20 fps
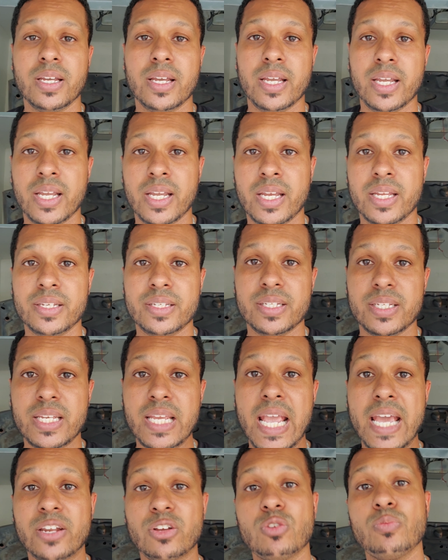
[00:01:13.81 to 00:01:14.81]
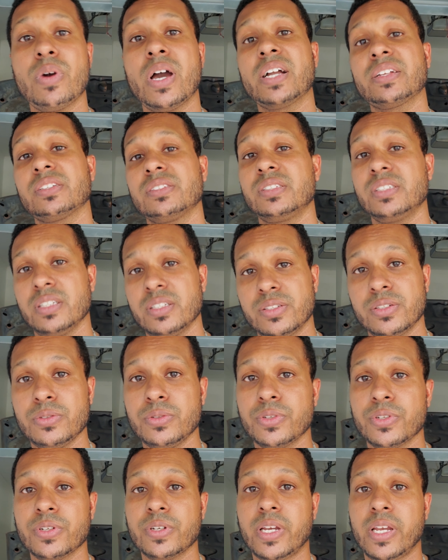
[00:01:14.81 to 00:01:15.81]
And he had to go back to see the
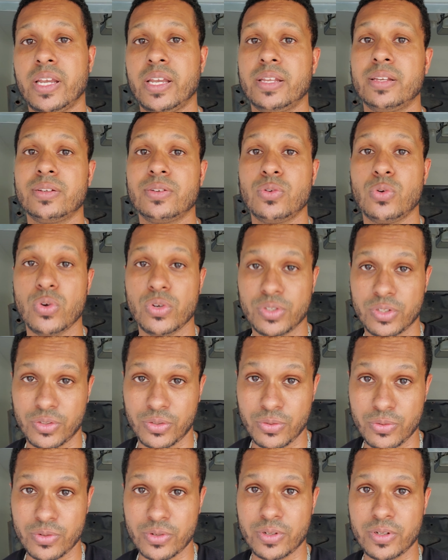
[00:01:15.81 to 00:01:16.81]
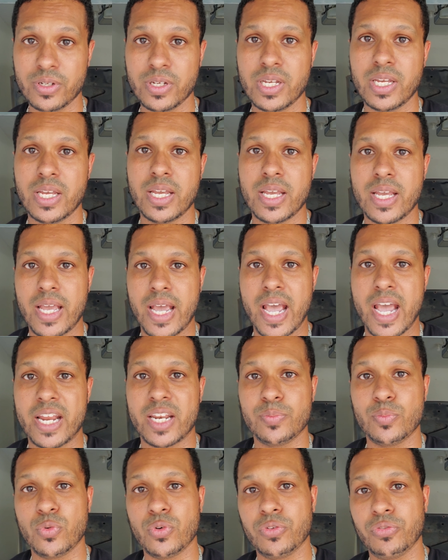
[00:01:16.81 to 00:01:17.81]
tuner, and of course the tuner added
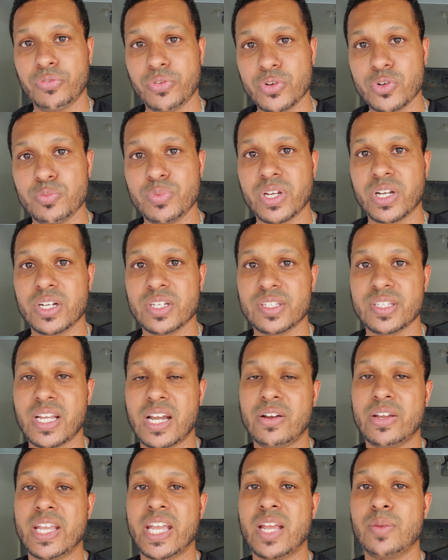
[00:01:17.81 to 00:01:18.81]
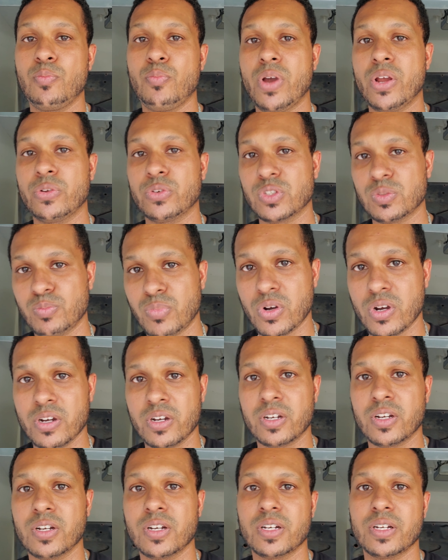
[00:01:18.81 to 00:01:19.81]
more fuel because now he had better
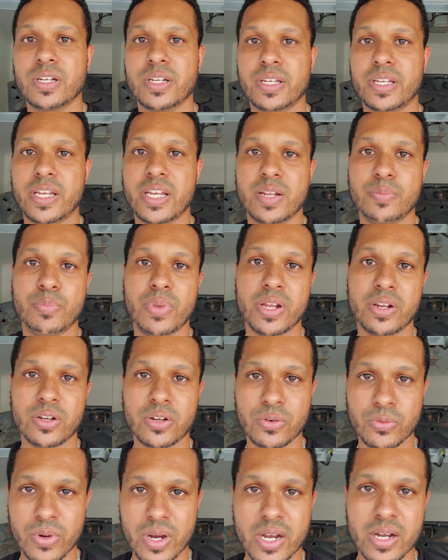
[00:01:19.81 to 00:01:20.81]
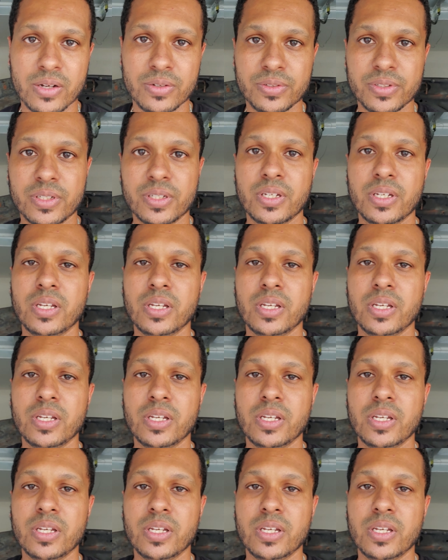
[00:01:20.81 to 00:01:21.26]
spark, he had a better ground.